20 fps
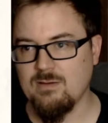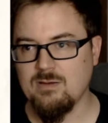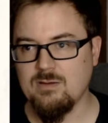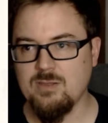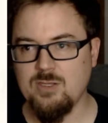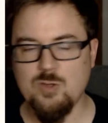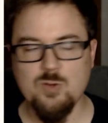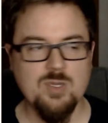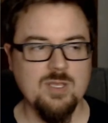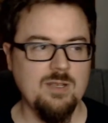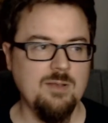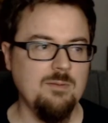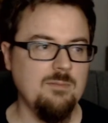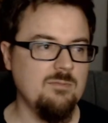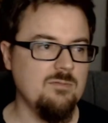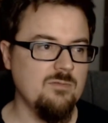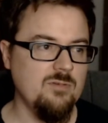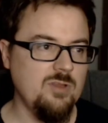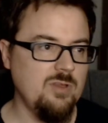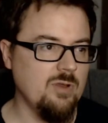
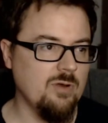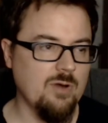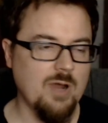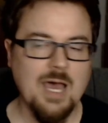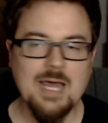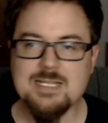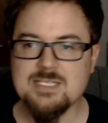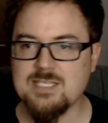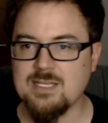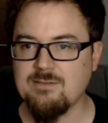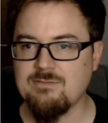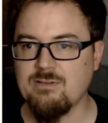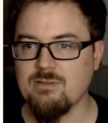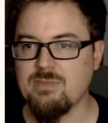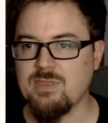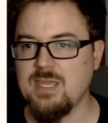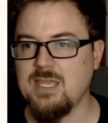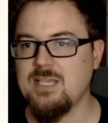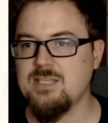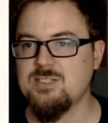You're hunting for
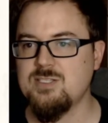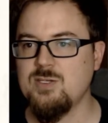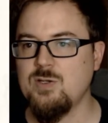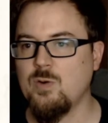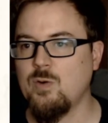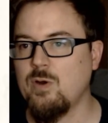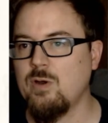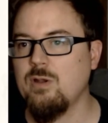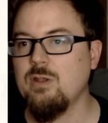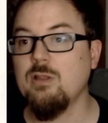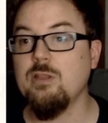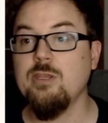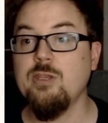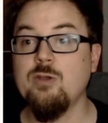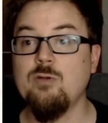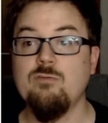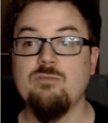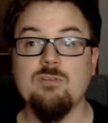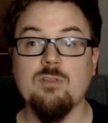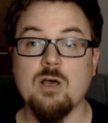things.
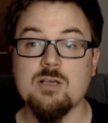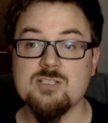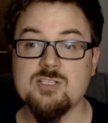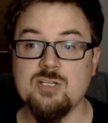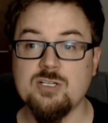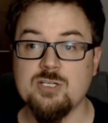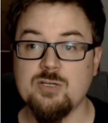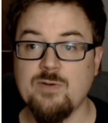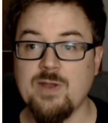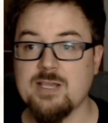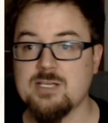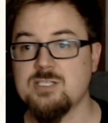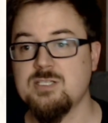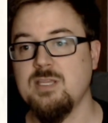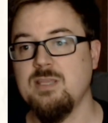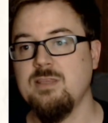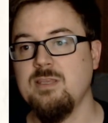You've lost your direction.